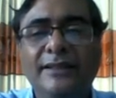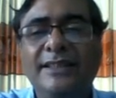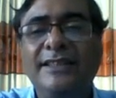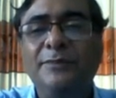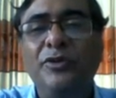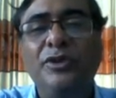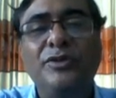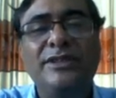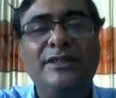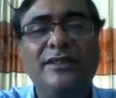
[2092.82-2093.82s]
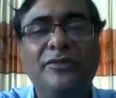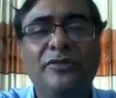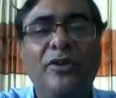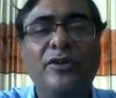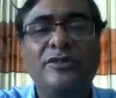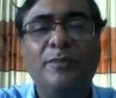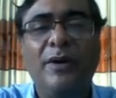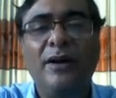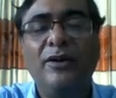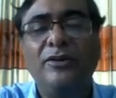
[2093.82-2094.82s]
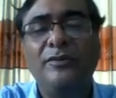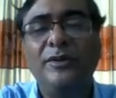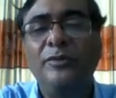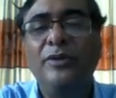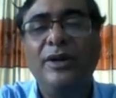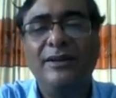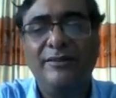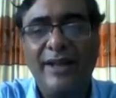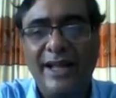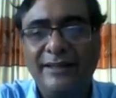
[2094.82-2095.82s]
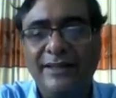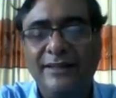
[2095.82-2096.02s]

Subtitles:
this is produced in the front part of the vocal tract,